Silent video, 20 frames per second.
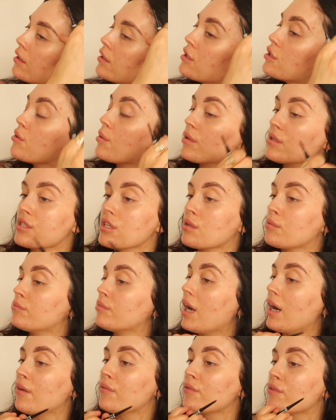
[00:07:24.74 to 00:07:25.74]
do you want to come
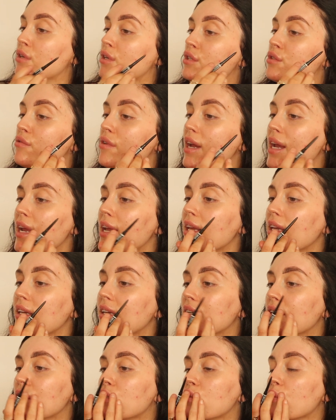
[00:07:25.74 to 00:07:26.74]
round for a
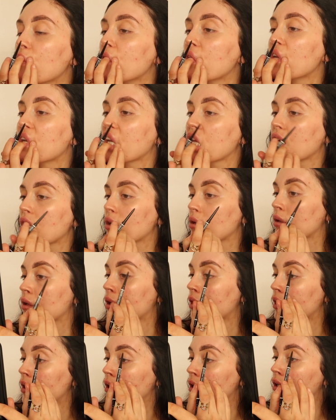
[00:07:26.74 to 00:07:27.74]
drink? Do you want to
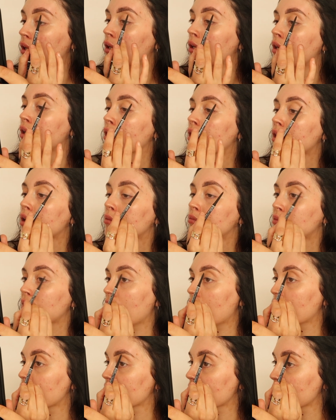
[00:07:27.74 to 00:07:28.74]
come
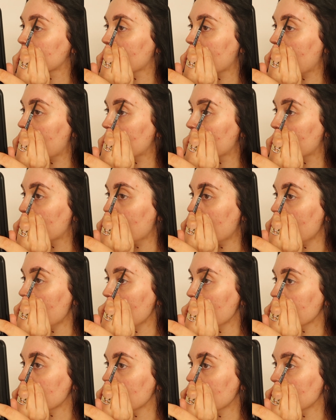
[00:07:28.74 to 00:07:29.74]
round and we'll have a
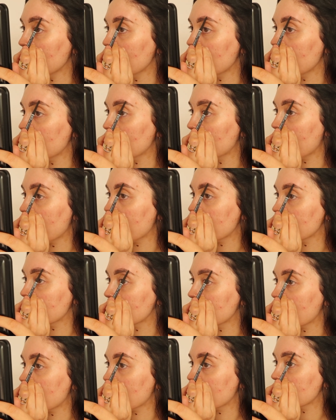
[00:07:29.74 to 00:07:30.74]
barbecue if the weather's
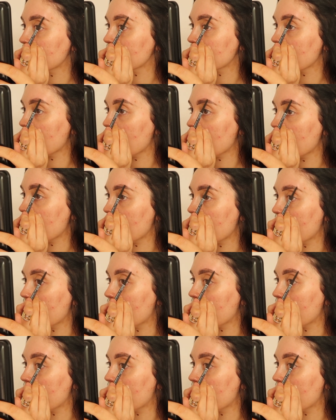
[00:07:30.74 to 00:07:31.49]
nicer?